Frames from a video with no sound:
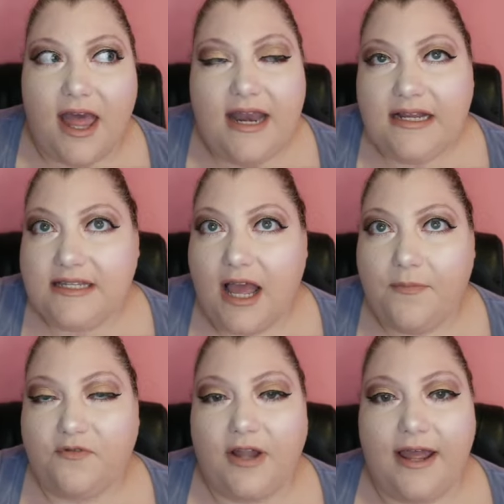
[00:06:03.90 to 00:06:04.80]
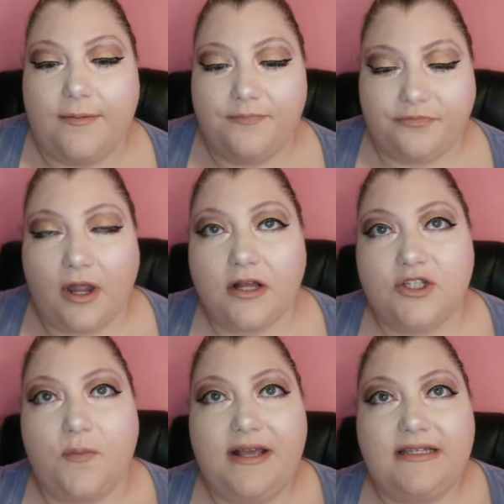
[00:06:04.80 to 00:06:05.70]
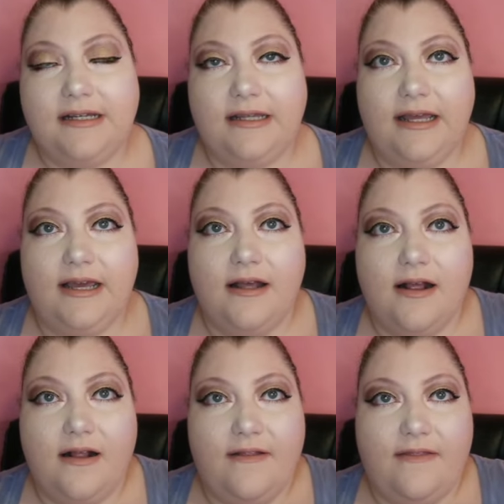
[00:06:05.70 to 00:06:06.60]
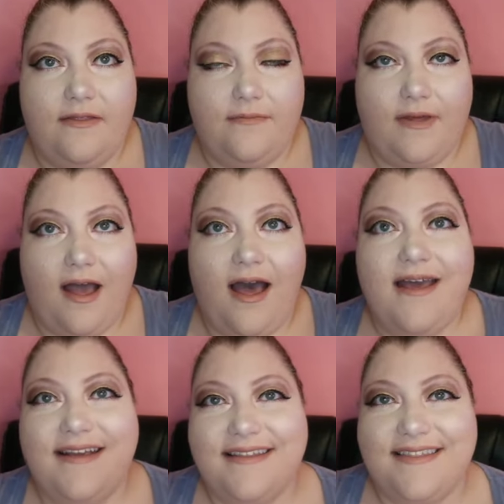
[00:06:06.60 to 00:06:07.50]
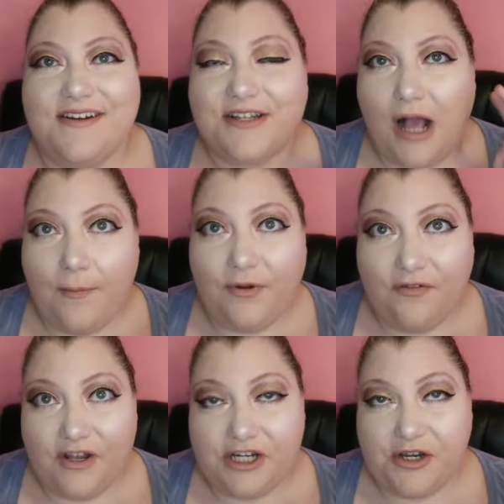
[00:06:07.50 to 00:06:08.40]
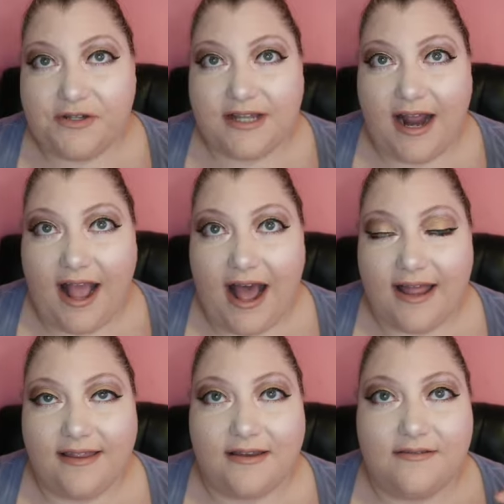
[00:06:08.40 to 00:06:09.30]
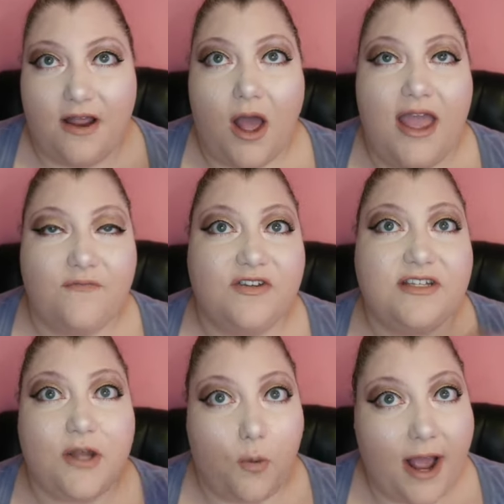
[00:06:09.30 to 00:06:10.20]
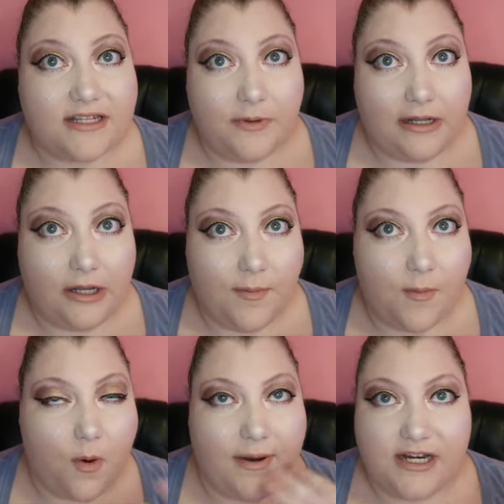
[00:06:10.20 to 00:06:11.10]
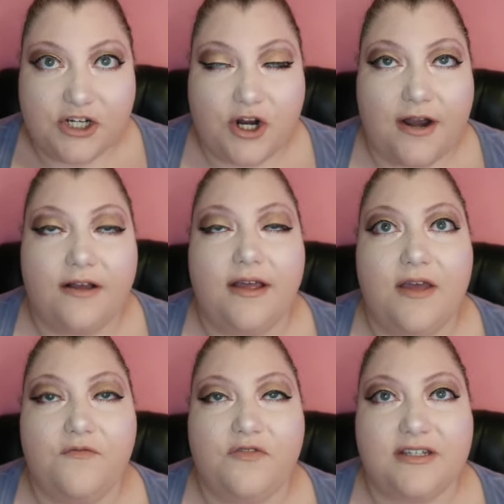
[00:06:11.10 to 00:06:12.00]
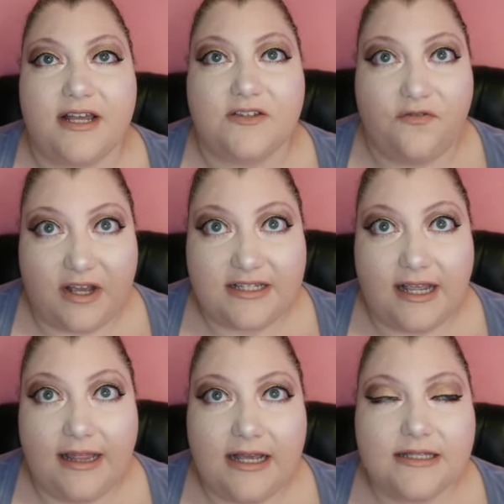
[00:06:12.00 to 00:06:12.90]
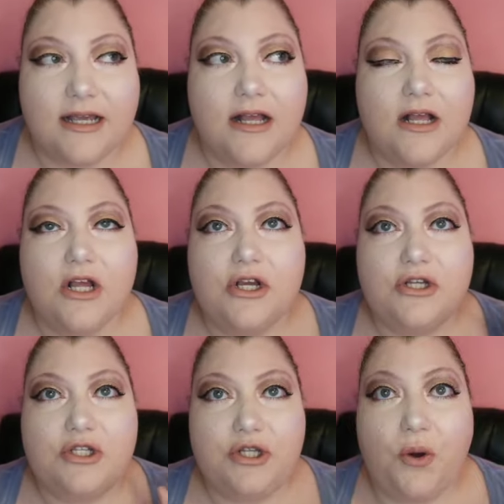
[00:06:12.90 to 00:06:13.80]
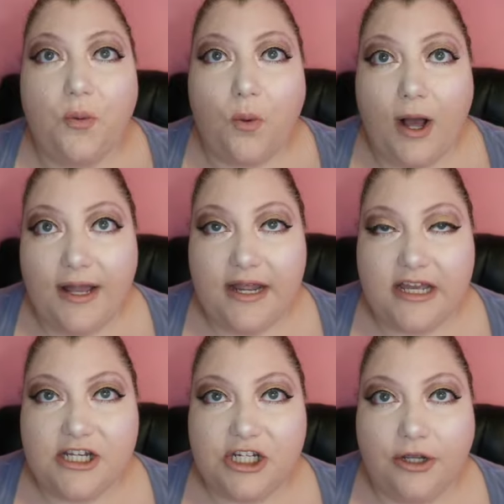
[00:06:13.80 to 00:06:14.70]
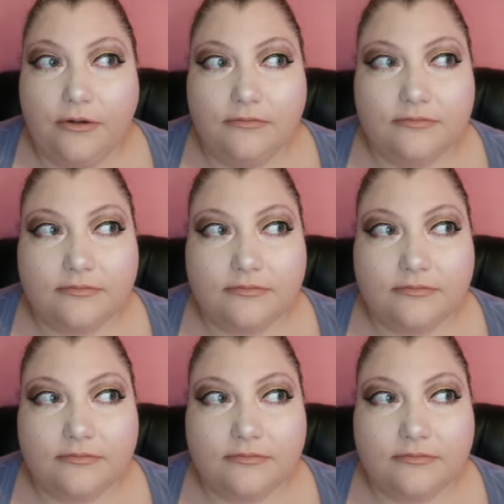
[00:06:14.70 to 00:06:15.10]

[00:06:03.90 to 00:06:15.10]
any type of like, so basically there's a couple of issues that I had, and emphasis on why I spent a little bit more money to try to emphasize fixing these. So one issue,